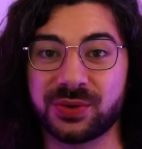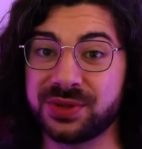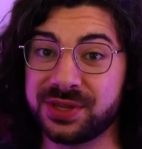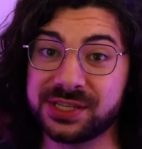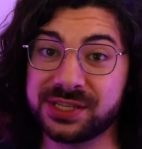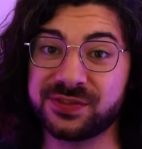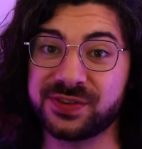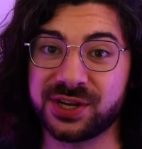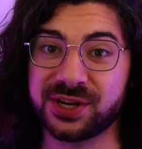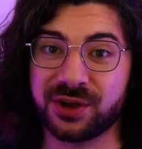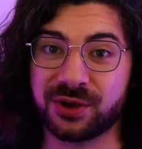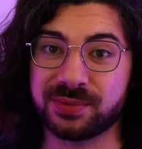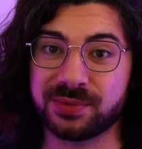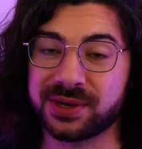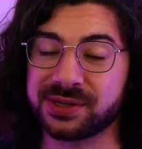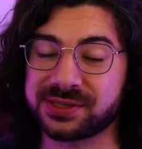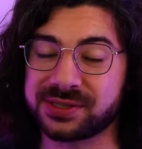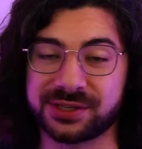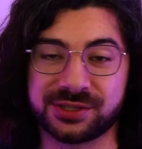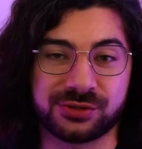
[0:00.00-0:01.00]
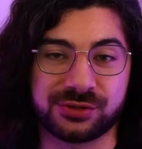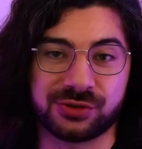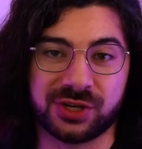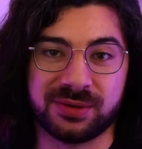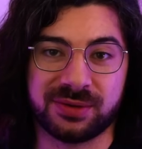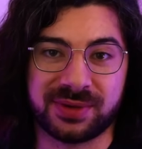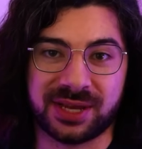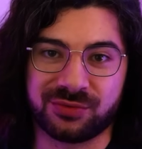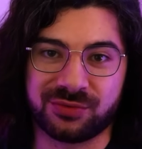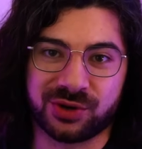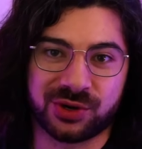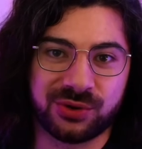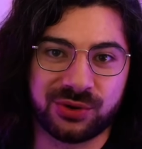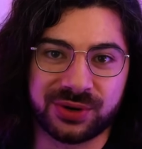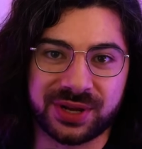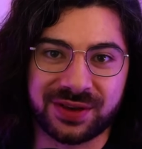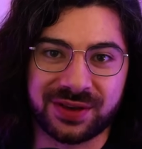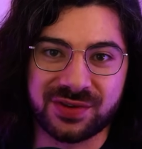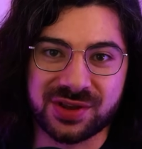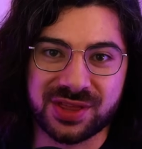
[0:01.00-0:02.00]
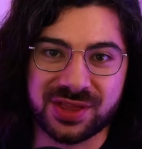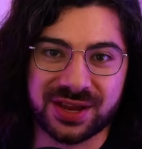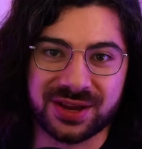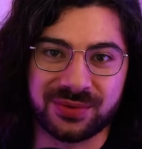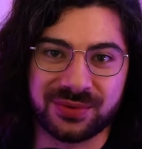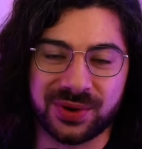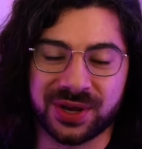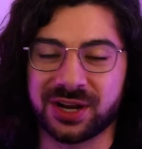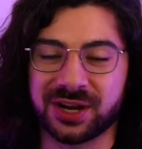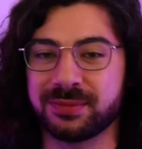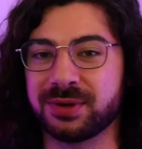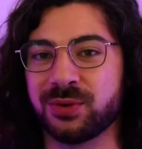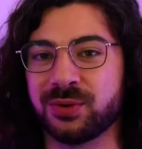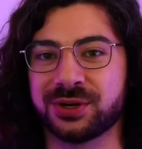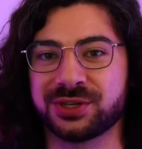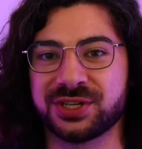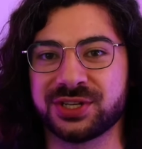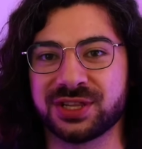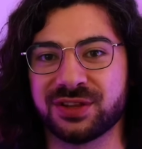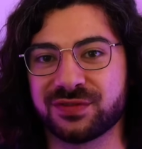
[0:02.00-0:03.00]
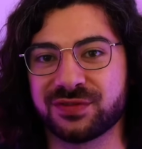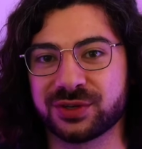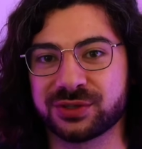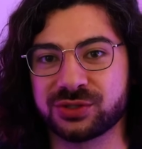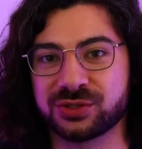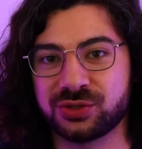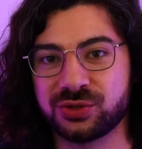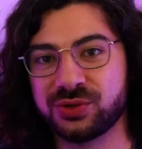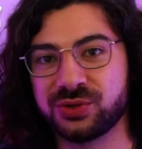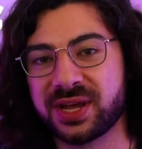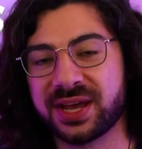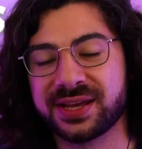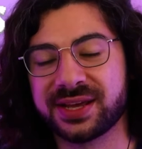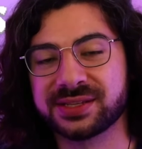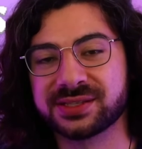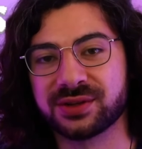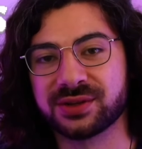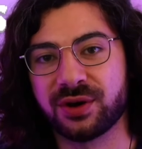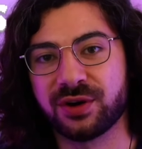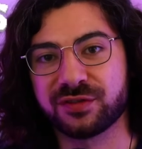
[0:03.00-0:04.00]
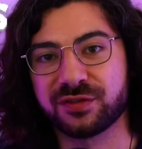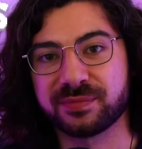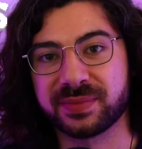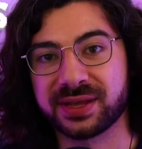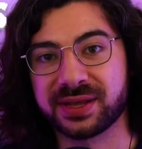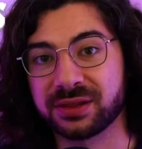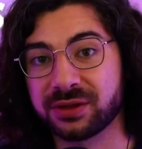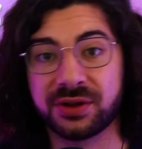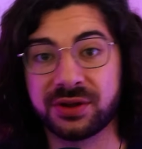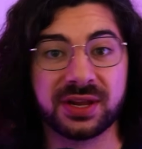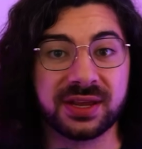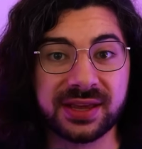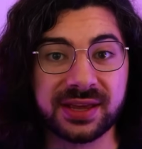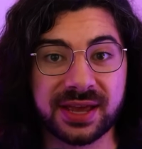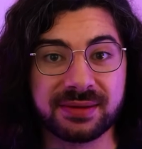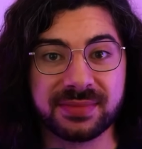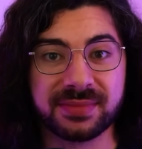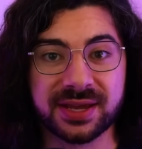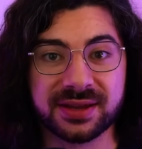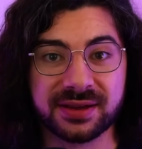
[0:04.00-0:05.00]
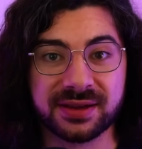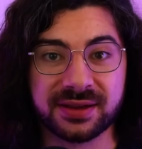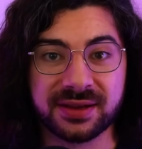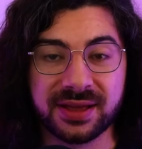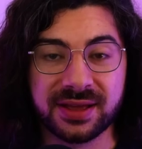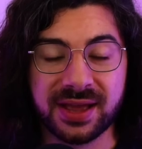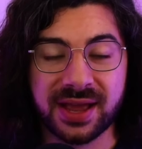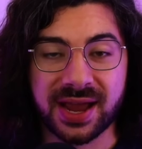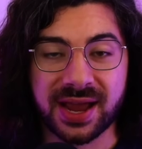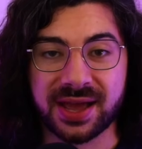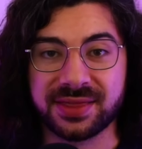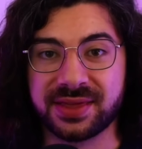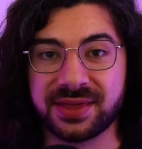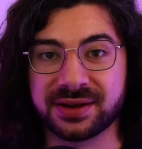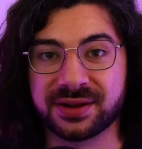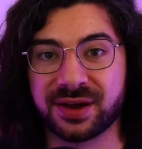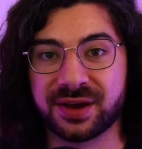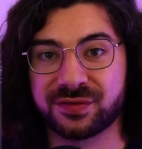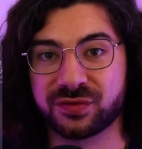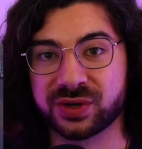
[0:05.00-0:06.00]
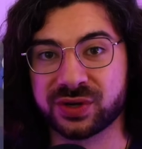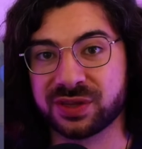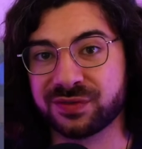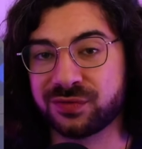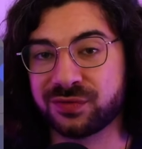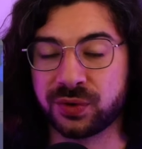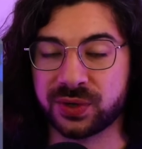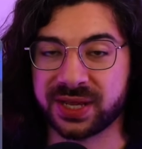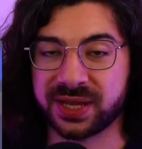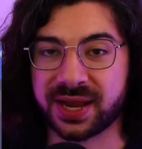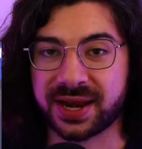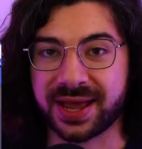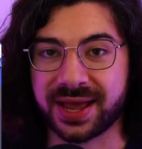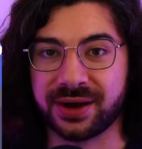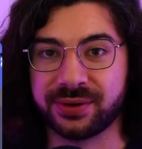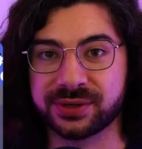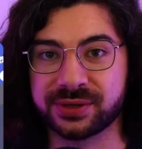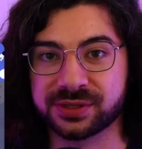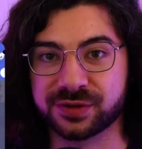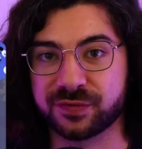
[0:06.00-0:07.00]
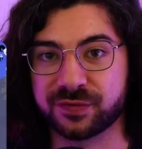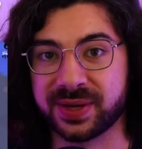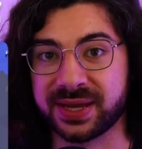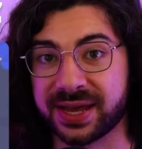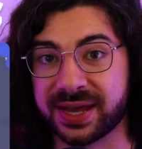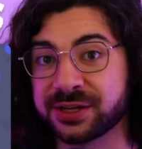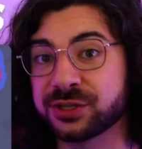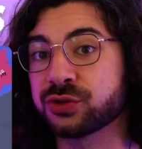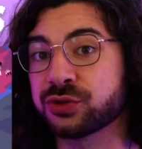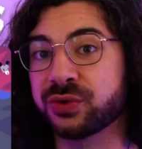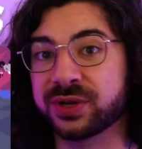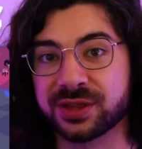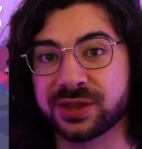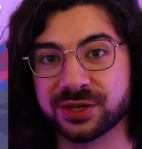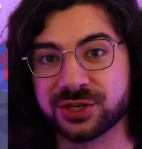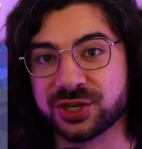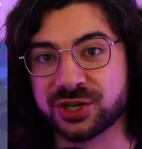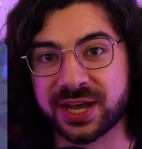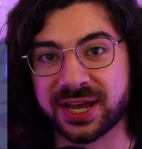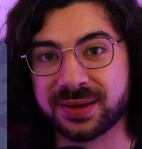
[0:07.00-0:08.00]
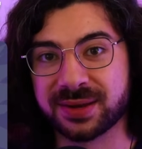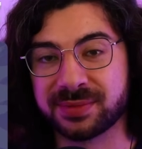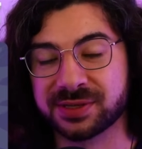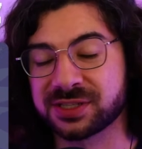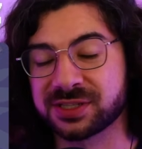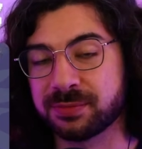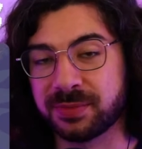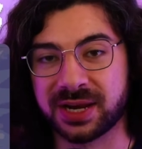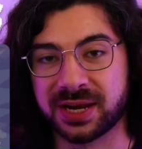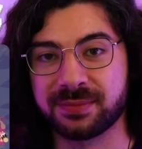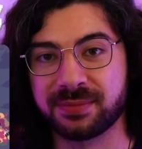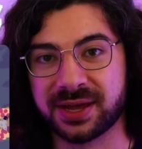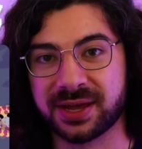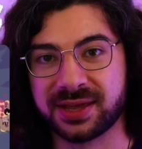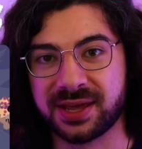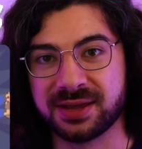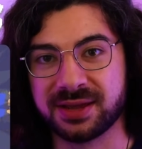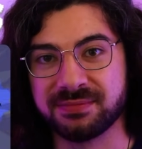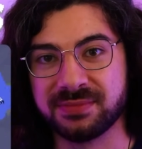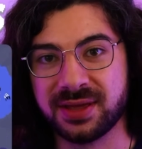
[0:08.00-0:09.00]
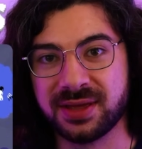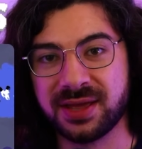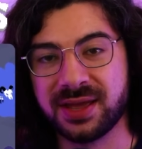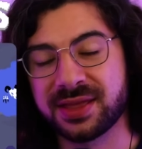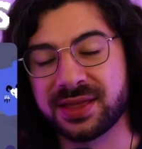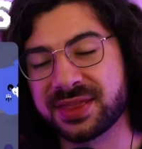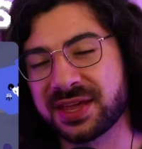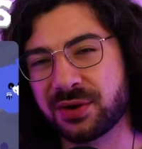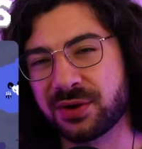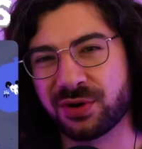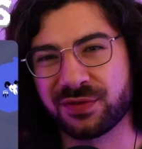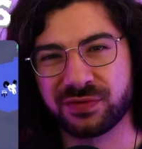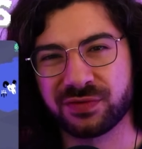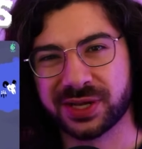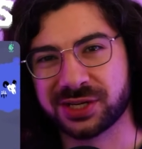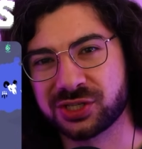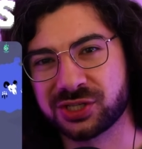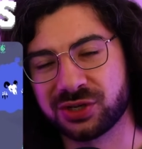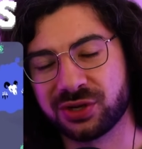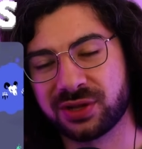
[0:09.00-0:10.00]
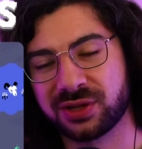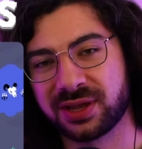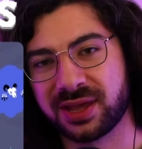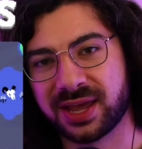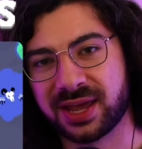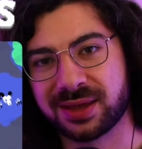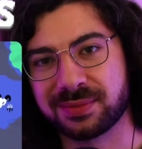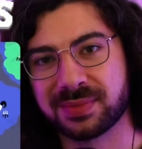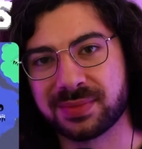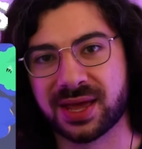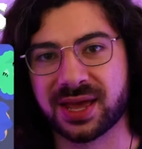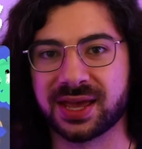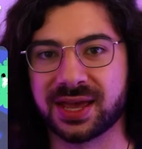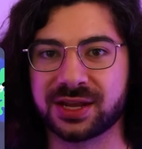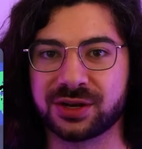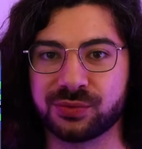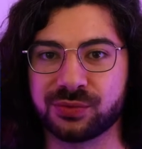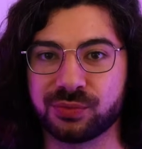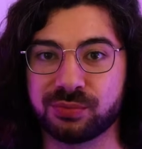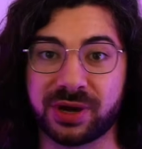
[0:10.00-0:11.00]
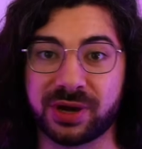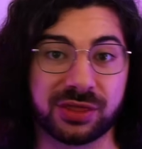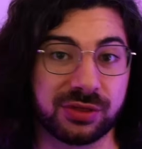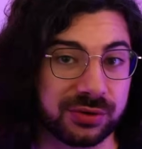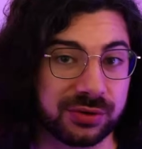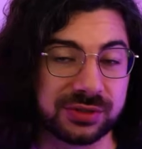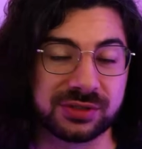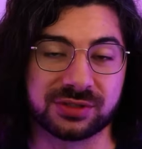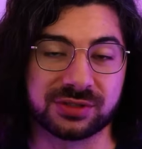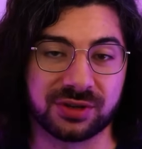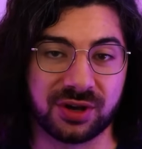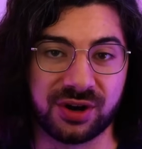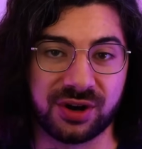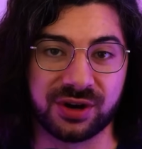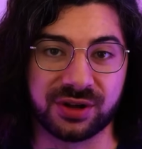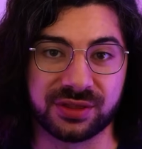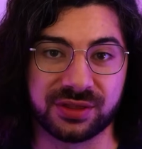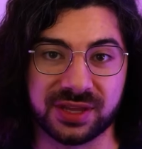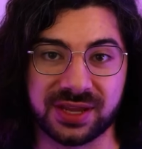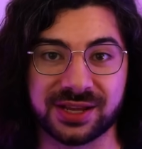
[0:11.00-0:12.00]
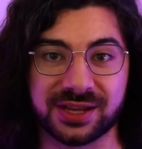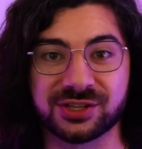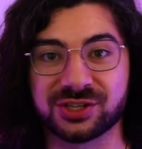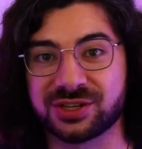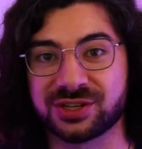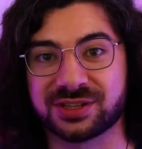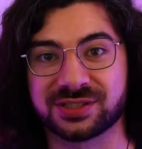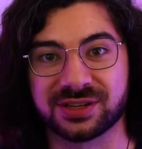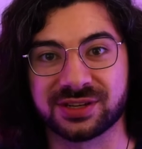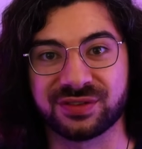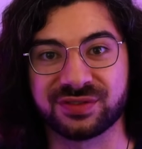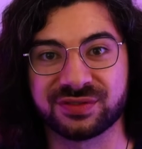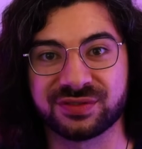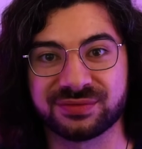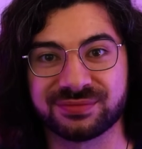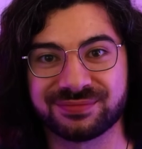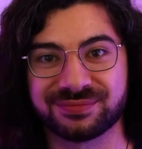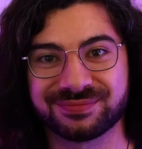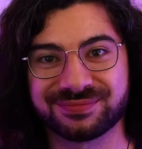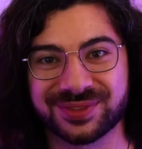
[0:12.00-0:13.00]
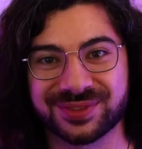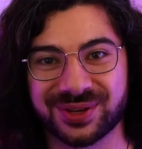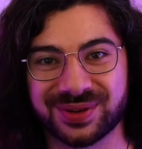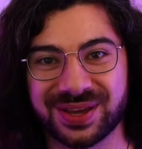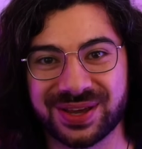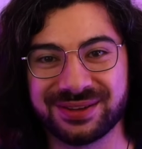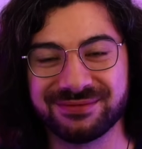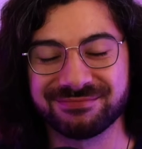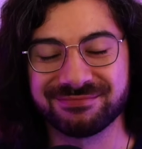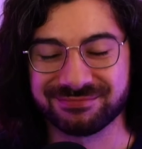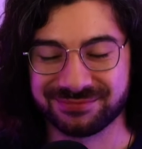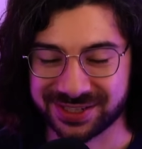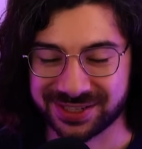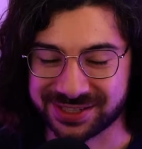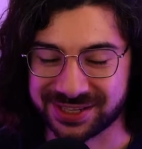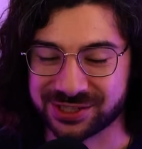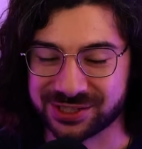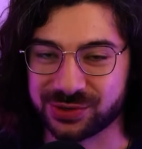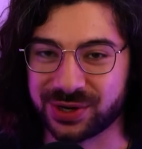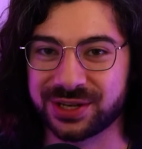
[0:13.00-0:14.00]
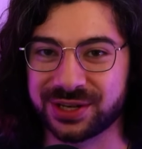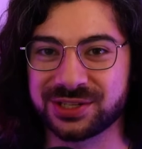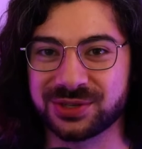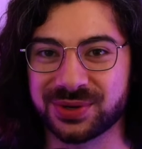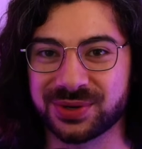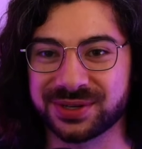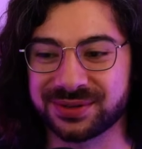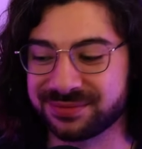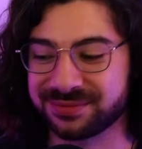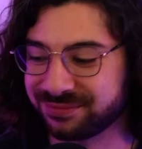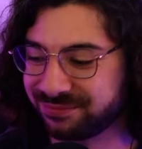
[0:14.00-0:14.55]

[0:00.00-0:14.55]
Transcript: in this video, because I stream and record everything, we're going to be watching the first 2 days of me learning GameMaker, and then covering the 48 hours of me entering the jam and submitting my game, then a reflection on the game and my thoughts on the engine itself. Okay, let's get straight into it.